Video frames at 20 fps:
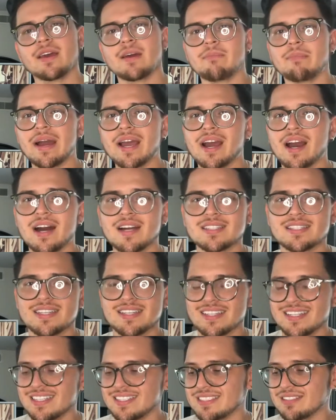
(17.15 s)
my
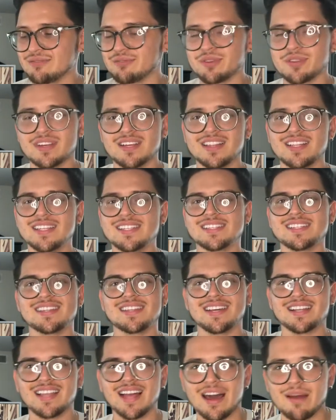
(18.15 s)
content isn't for the glitz and
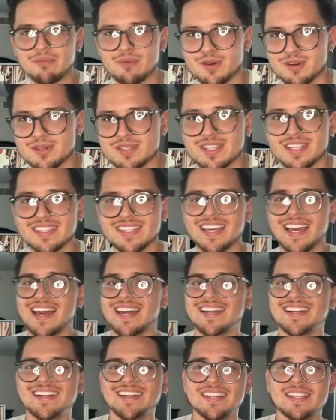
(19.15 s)
the glamours and the
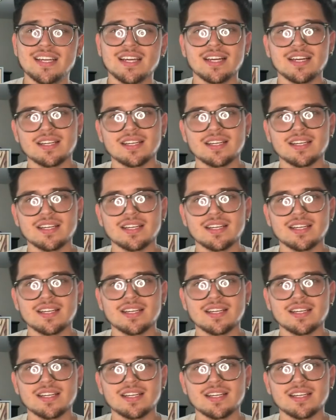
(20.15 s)
editing.